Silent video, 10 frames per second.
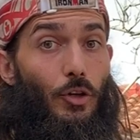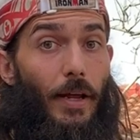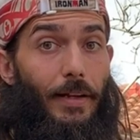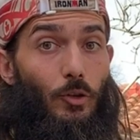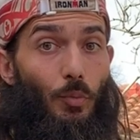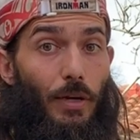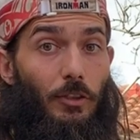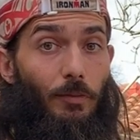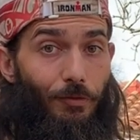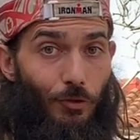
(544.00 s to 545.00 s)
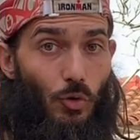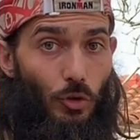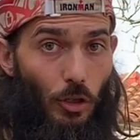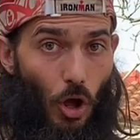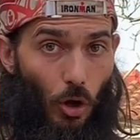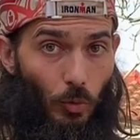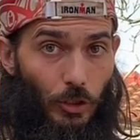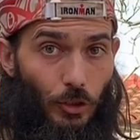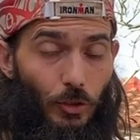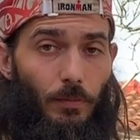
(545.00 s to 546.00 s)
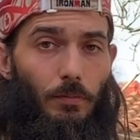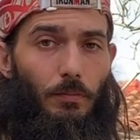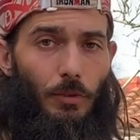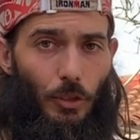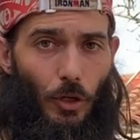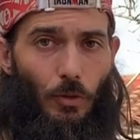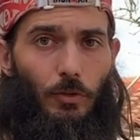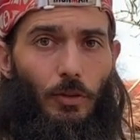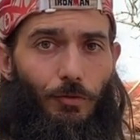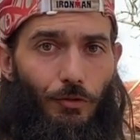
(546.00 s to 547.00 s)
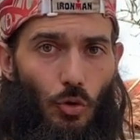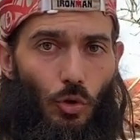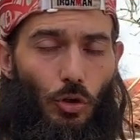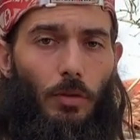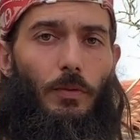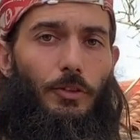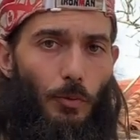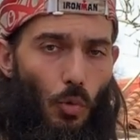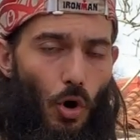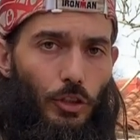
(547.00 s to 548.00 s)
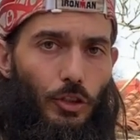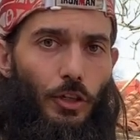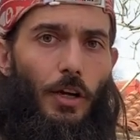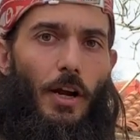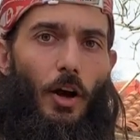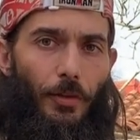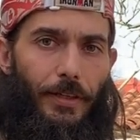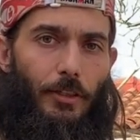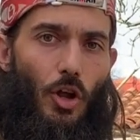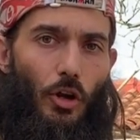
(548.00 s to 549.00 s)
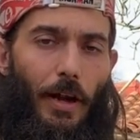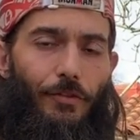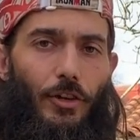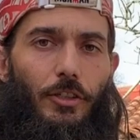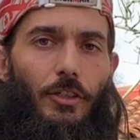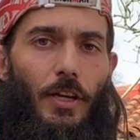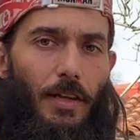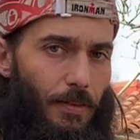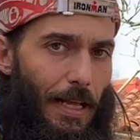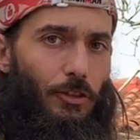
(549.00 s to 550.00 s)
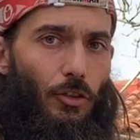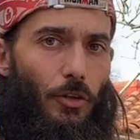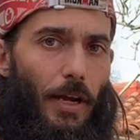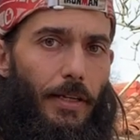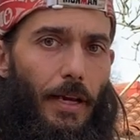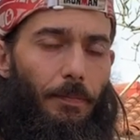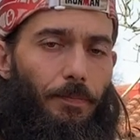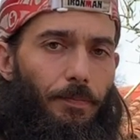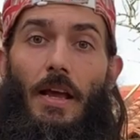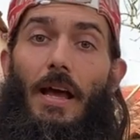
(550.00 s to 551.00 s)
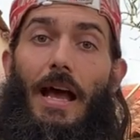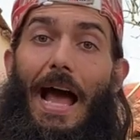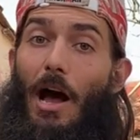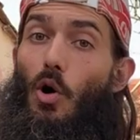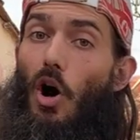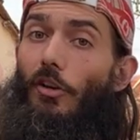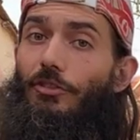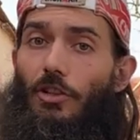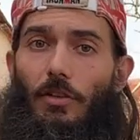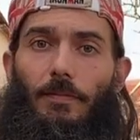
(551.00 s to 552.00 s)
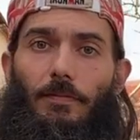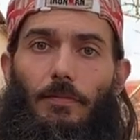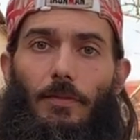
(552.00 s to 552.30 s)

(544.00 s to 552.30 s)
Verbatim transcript: a good idea to bring some food along with you, you know, some fuel, some water on these long efforts. That's a good idea. How often